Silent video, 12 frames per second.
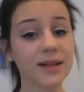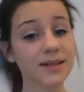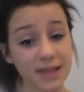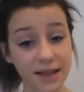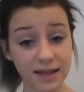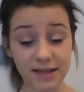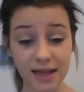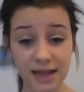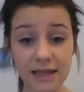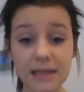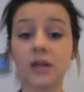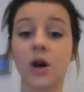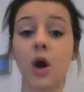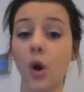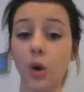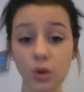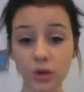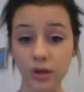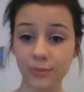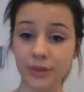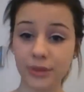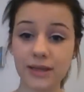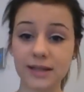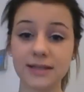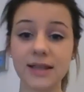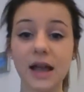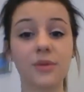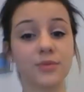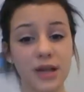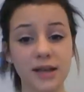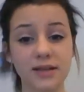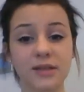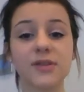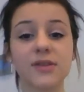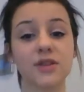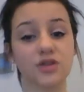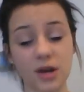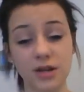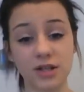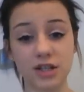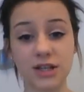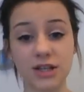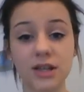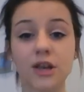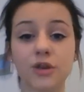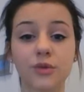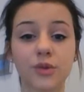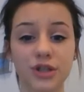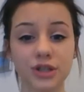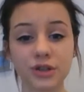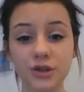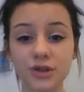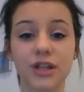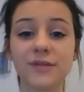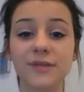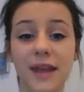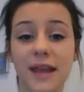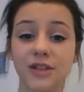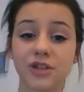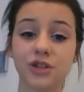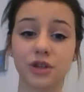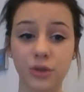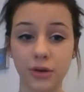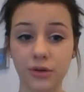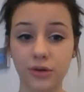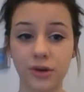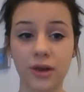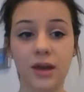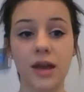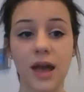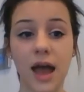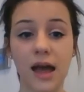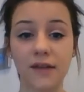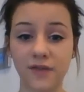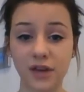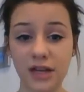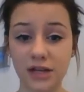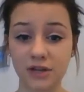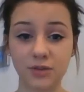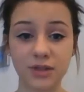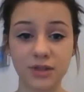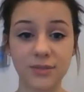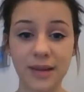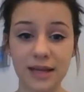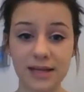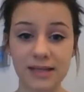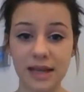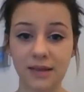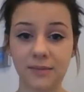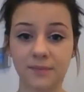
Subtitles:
Secondly, all companies set objectives and strategies which usually relate to growth and financial stability.